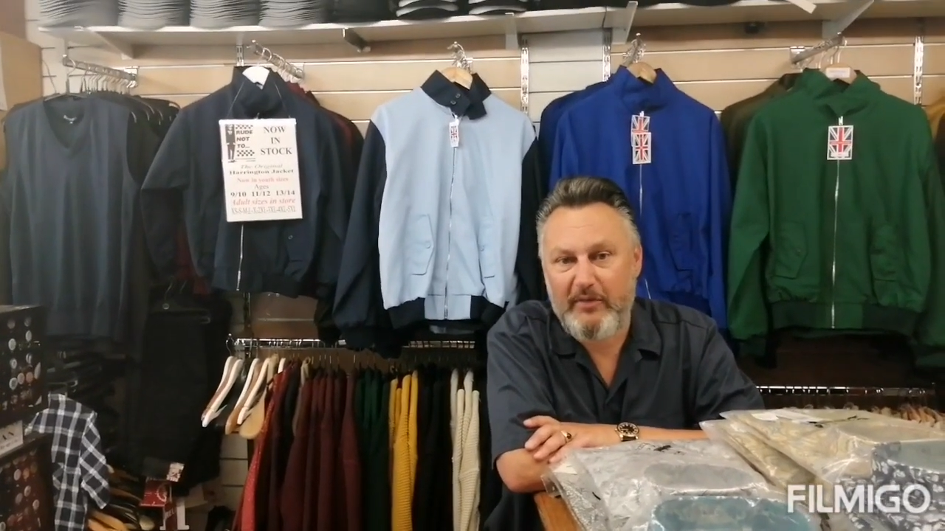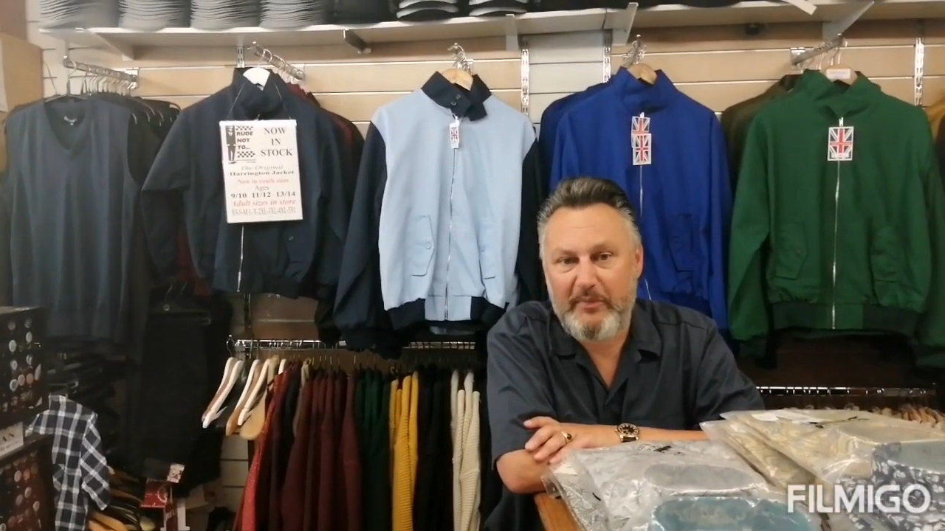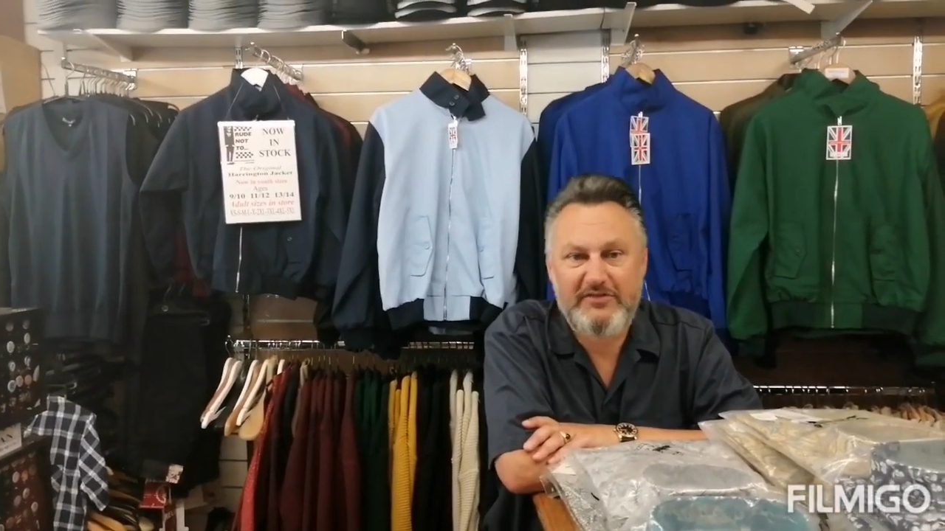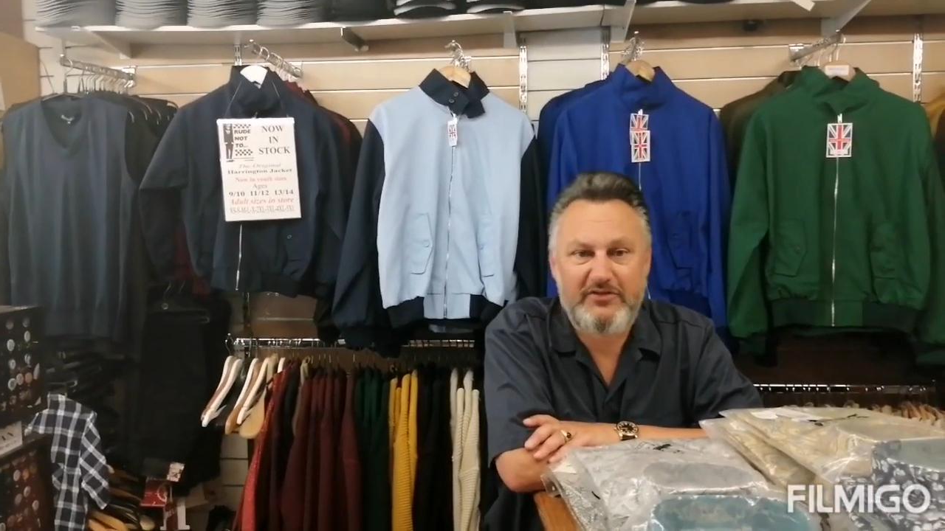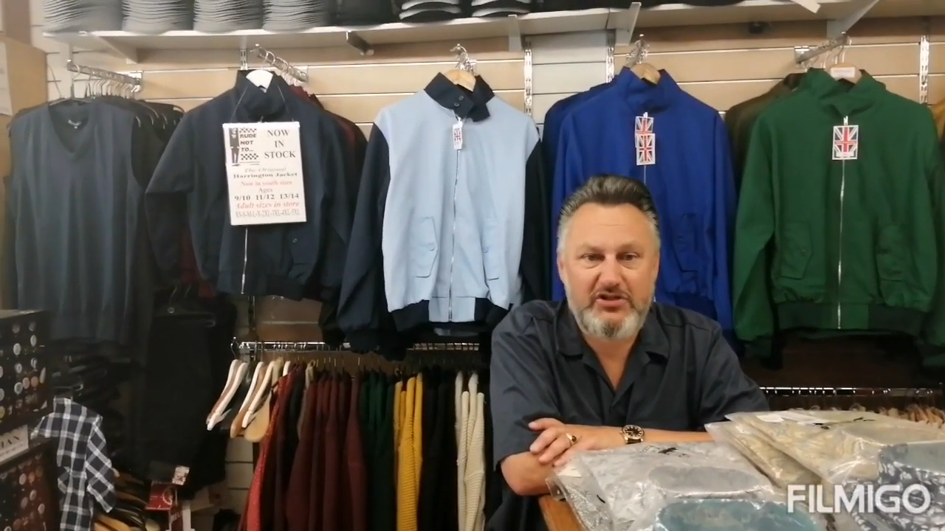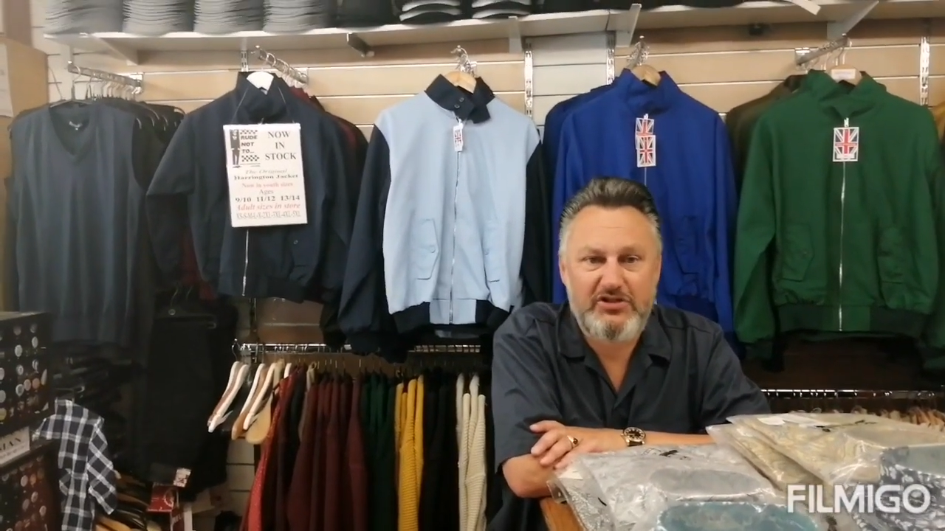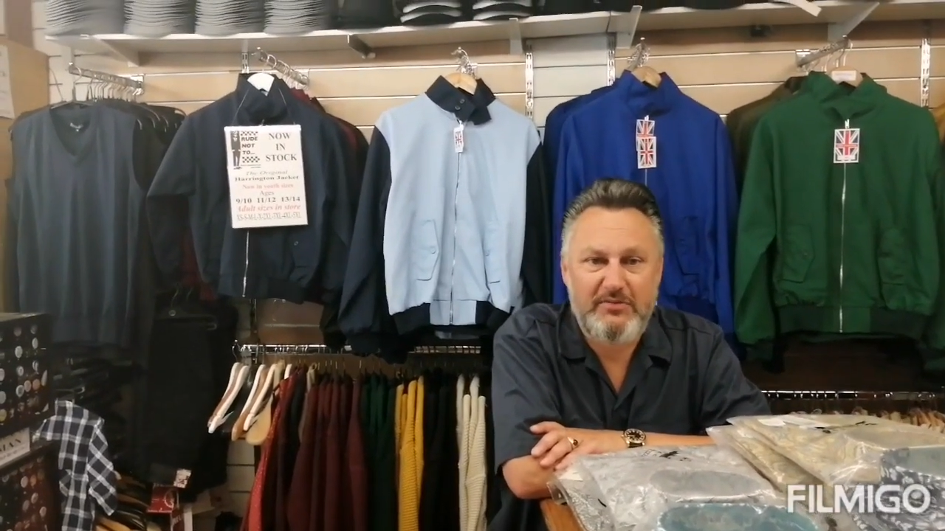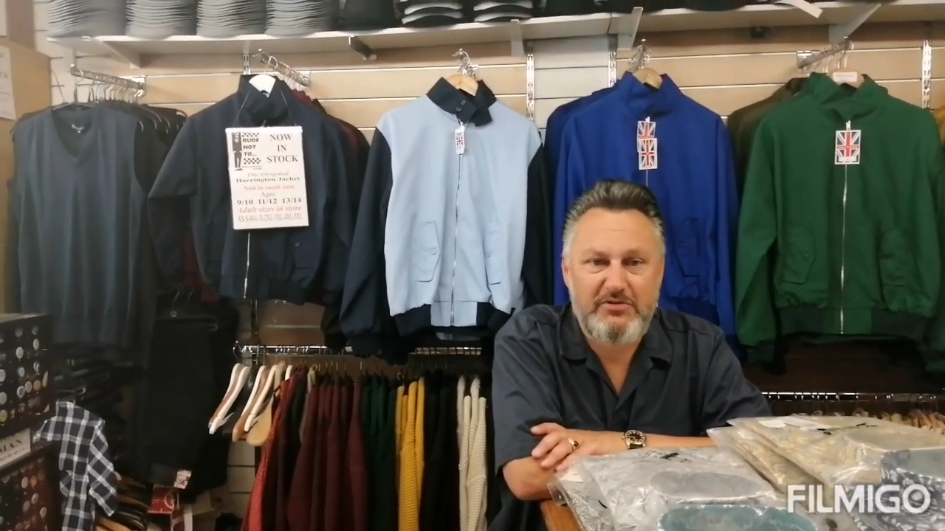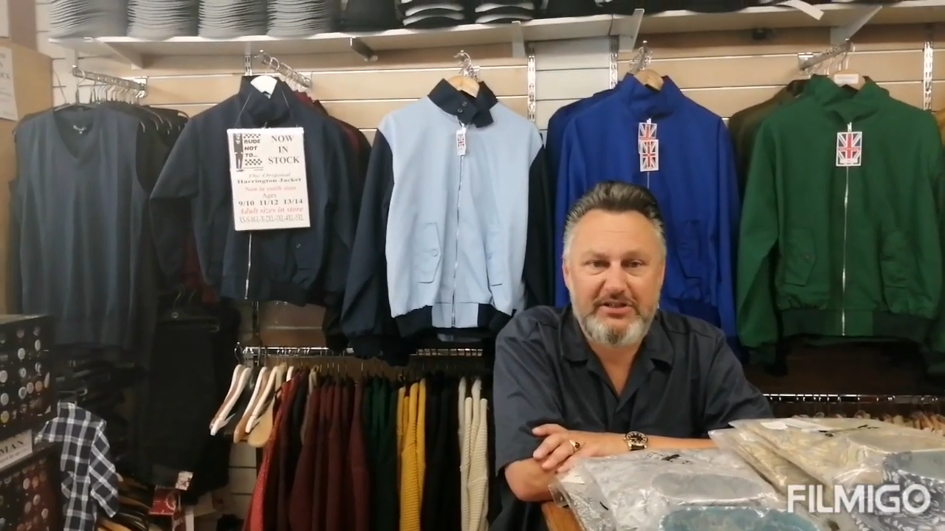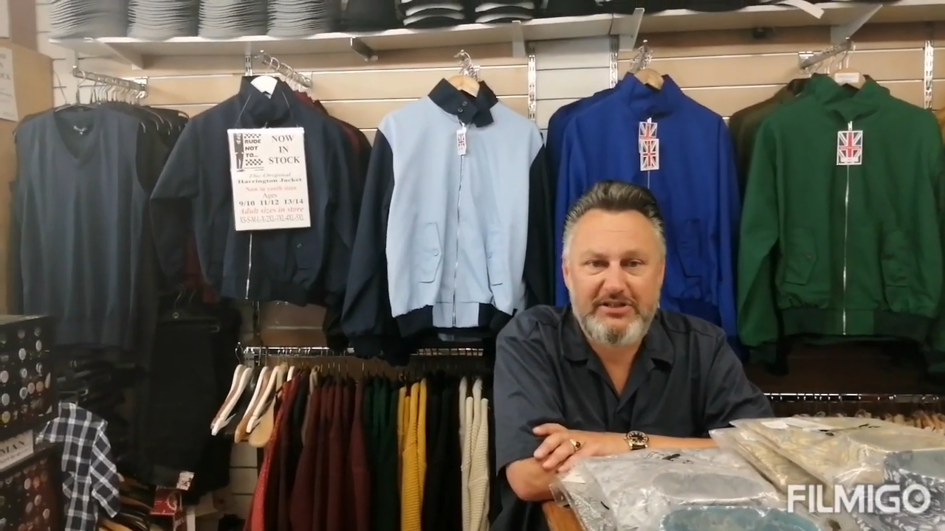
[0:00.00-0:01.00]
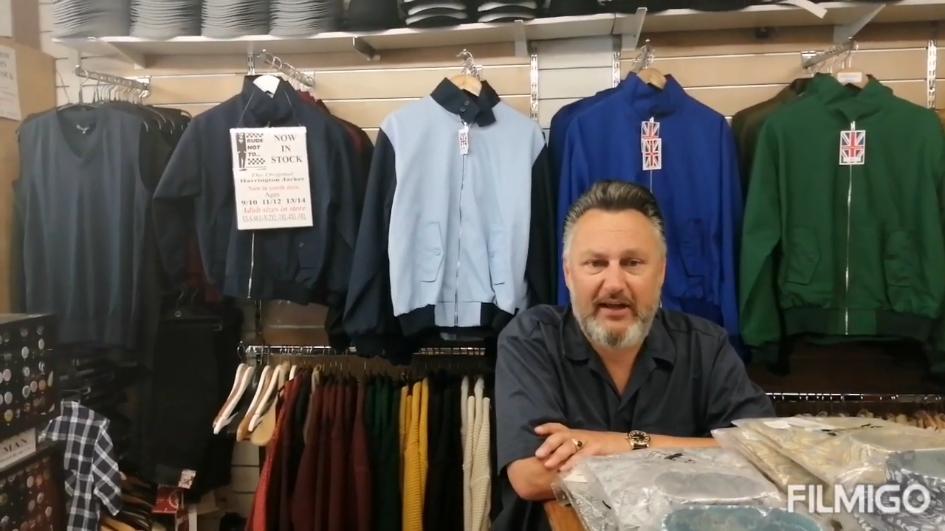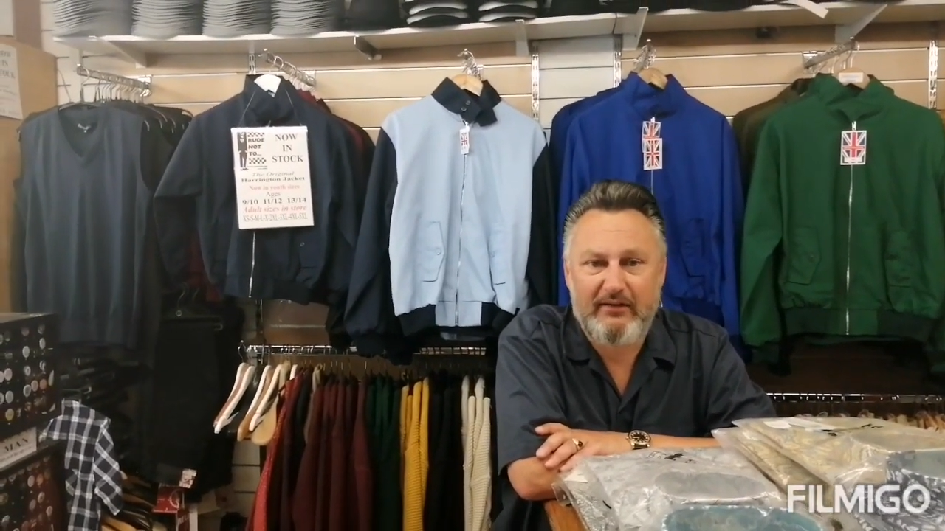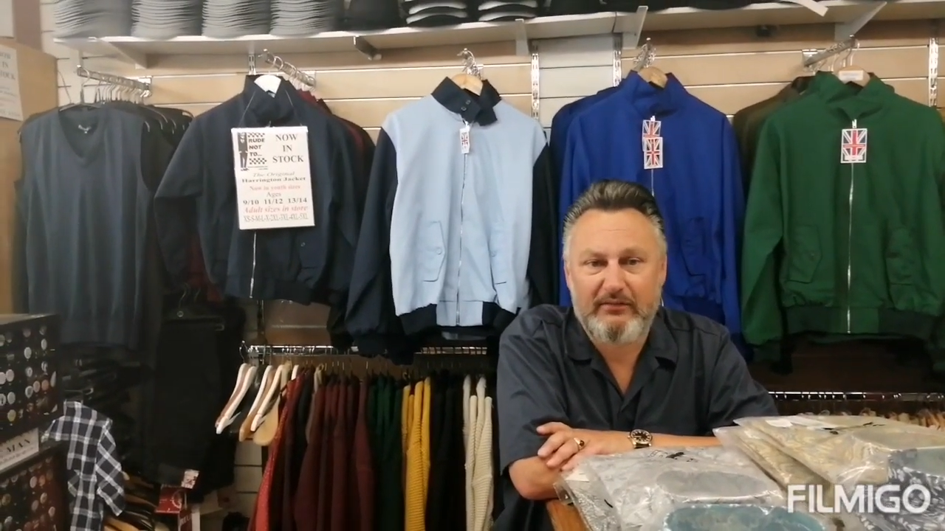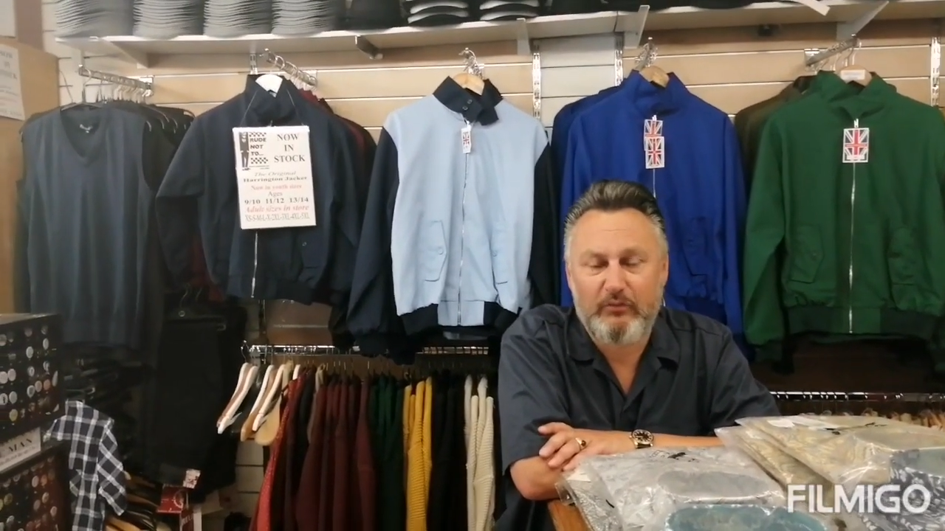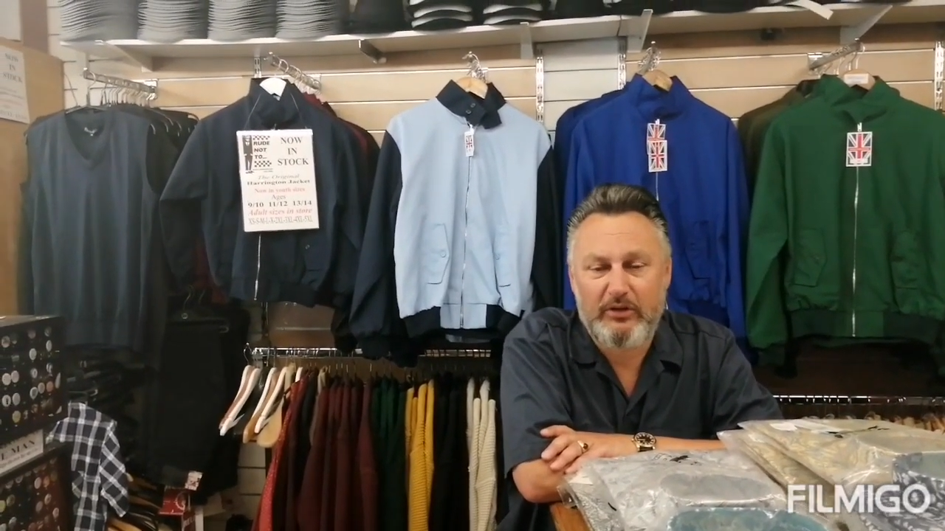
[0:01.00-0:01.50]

and have the best fish and chips in town.